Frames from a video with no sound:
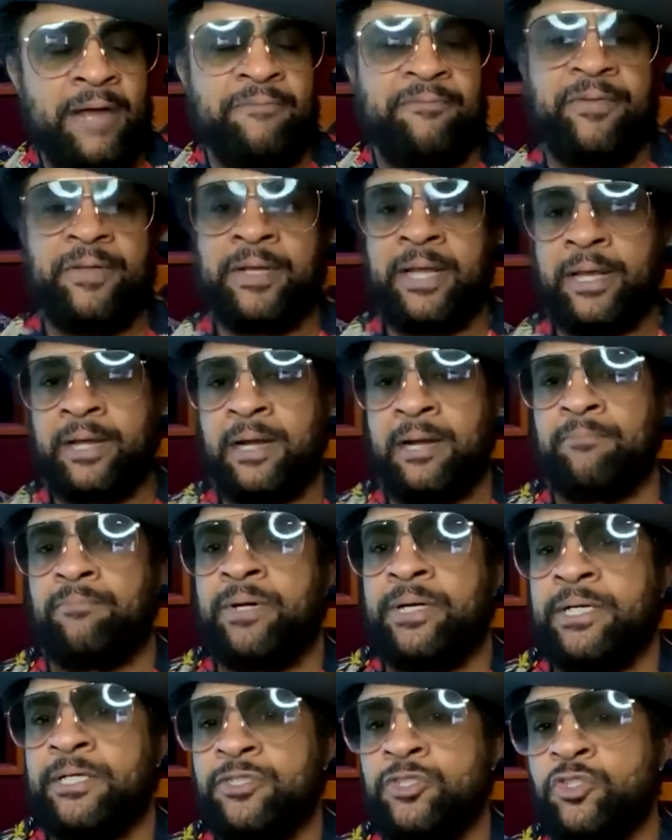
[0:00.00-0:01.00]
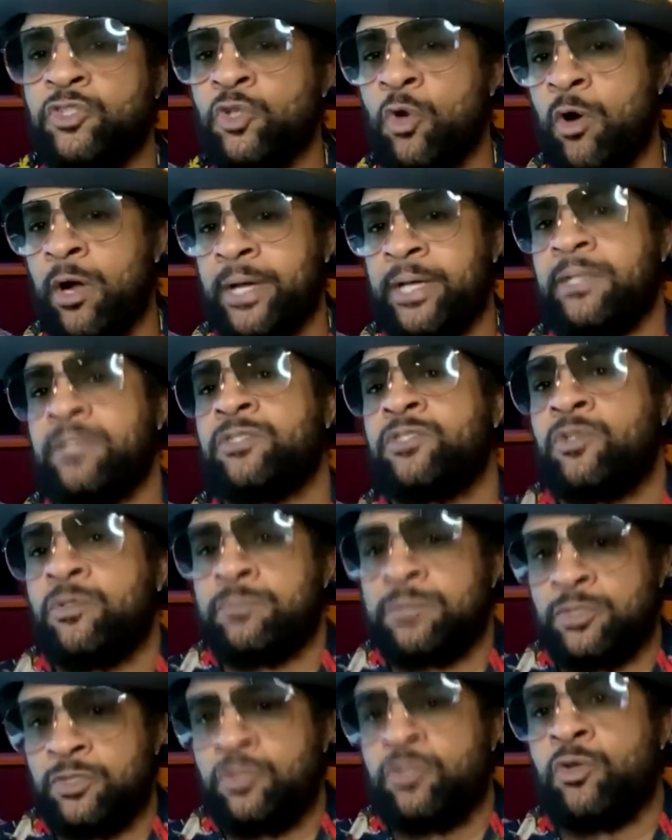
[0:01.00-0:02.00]
feel like I'm bringing joy, so
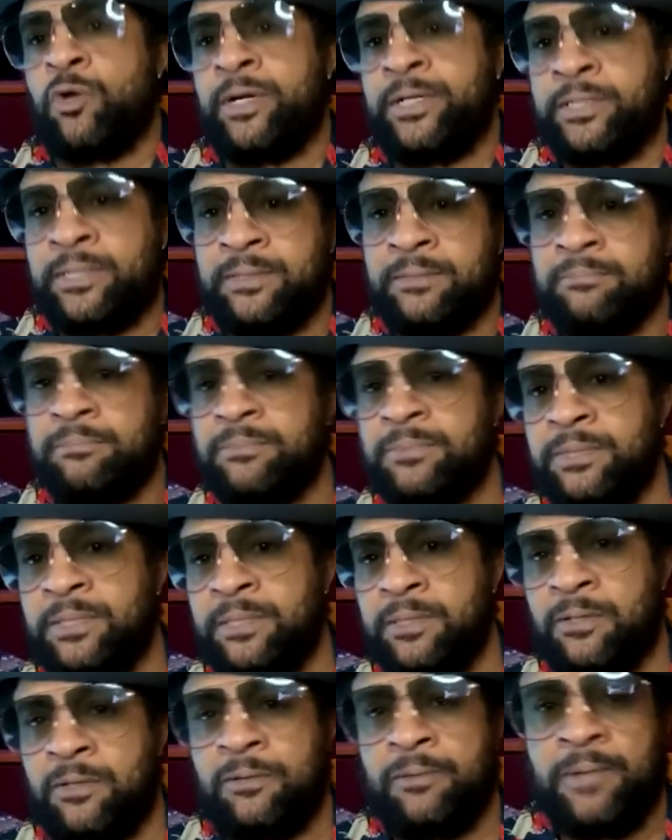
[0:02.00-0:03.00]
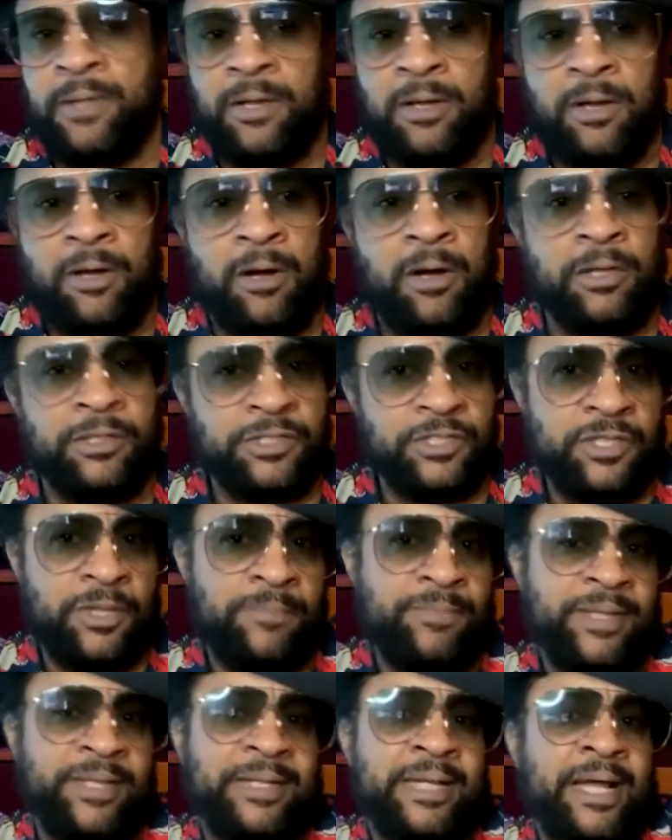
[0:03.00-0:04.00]
much joy to them, you know, on
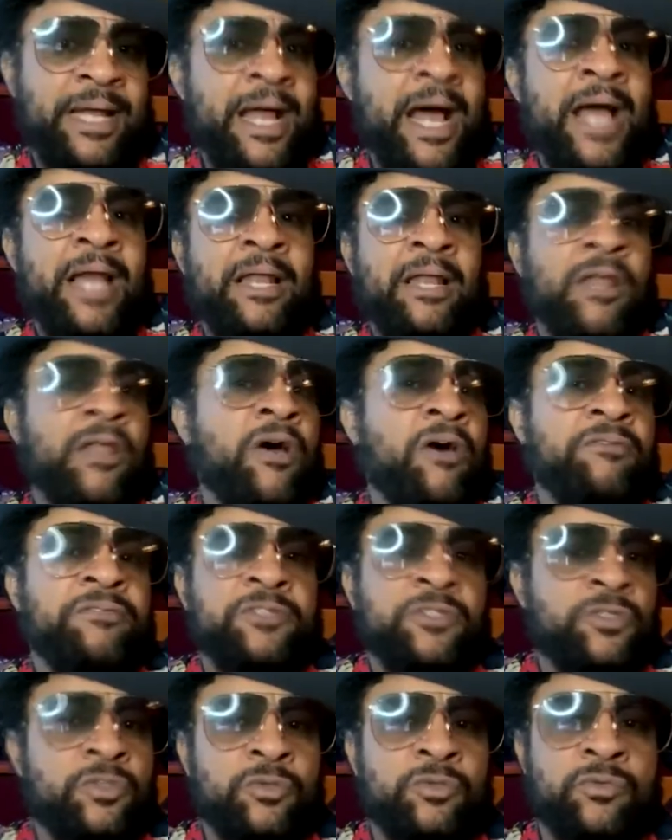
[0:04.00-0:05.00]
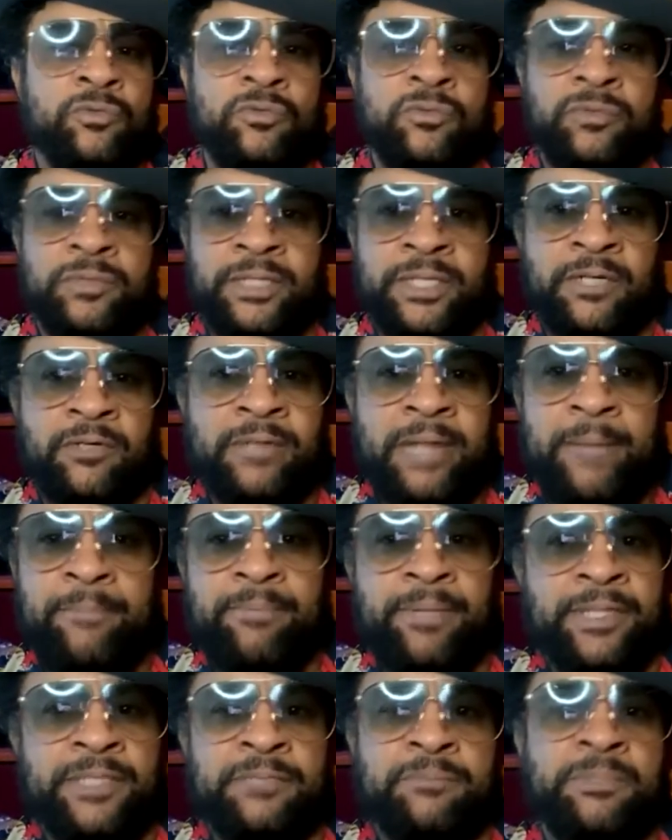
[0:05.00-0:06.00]
something that I love to do, you know, that
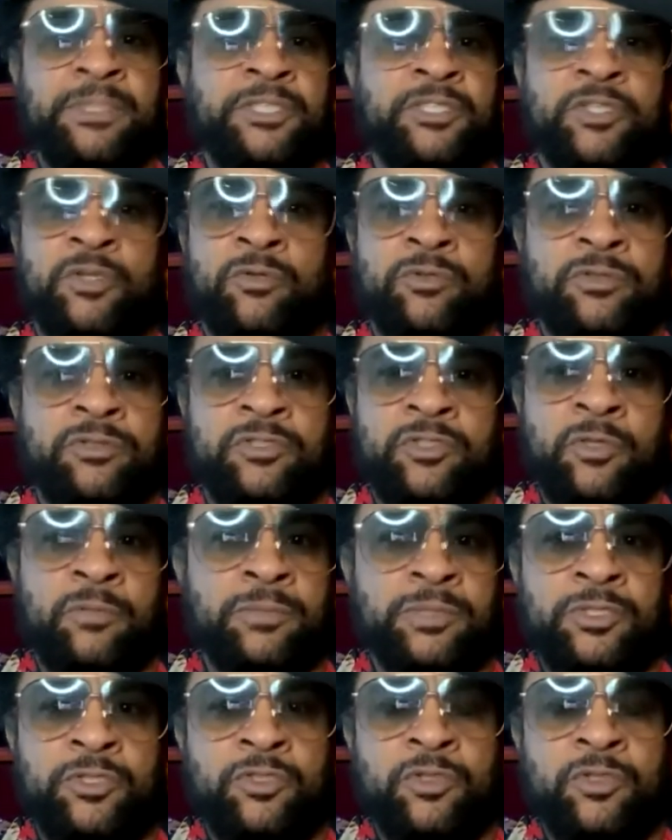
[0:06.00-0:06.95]
brings me so much